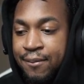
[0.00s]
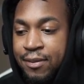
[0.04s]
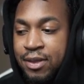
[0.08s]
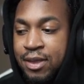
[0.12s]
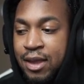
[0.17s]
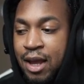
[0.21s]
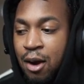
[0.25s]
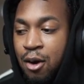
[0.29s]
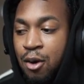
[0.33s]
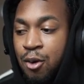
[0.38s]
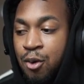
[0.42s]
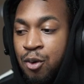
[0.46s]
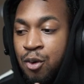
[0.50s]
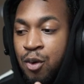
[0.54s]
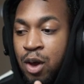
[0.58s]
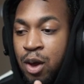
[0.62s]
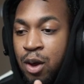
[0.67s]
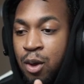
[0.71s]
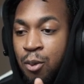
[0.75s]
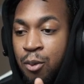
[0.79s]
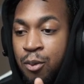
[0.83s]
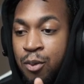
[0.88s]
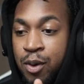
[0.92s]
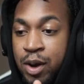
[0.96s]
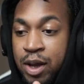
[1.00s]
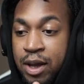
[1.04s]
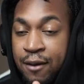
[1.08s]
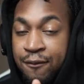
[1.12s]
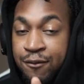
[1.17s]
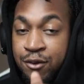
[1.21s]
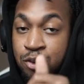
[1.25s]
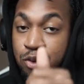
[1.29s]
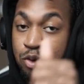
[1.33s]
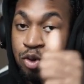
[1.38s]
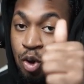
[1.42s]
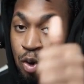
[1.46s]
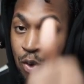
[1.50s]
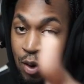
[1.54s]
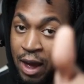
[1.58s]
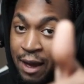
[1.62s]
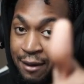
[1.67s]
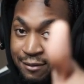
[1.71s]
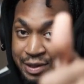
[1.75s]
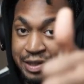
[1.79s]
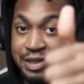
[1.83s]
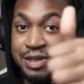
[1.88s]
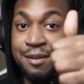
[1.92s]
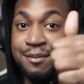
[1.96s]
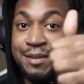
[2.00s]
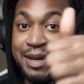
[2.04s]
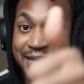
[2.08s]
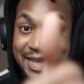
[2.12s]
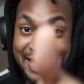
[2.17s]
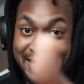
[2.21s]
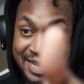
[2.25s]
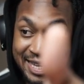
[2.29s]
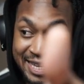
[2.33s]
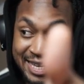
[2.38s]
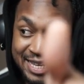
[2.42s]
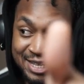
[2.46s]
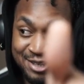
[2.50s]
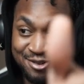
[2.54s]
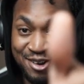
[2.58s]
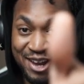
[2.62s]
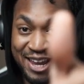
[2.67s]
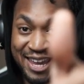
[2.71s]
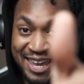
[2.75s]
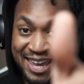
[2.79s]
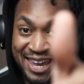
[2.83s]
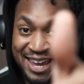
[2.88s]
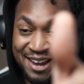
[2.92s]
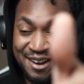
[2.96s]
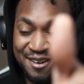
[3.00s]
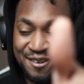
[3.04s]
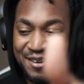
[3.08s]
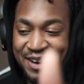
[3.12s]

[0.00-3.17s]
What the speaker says: Now, if you don't have some of these right here,